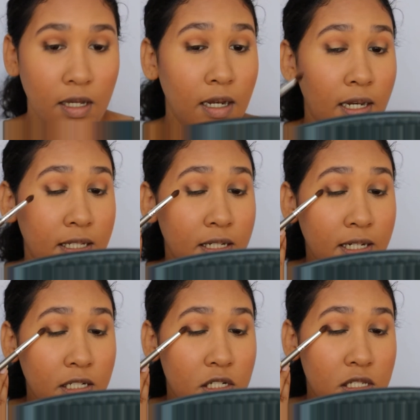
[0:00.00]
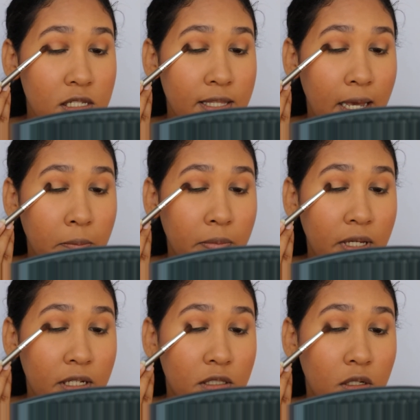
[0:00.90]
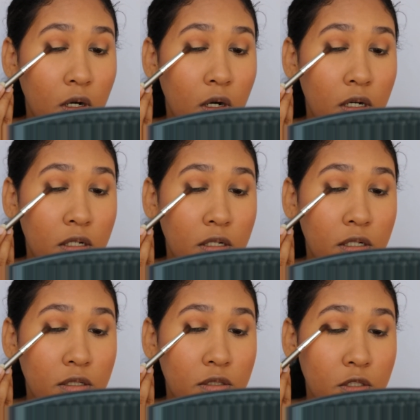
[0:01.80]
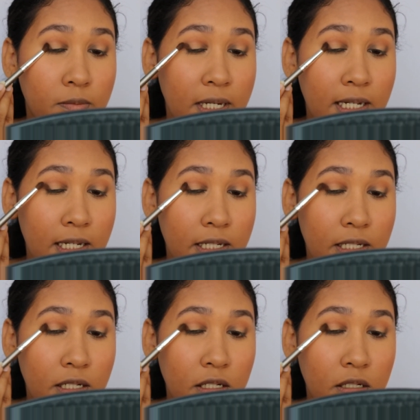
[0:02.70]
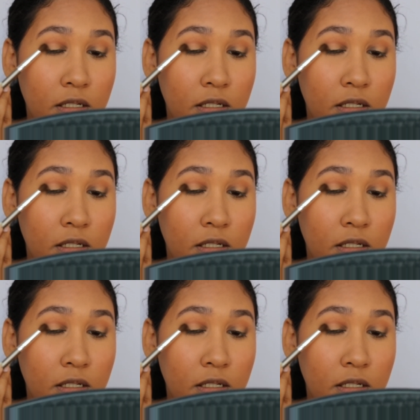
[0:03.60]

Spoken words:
Literally just stamping it on to my lid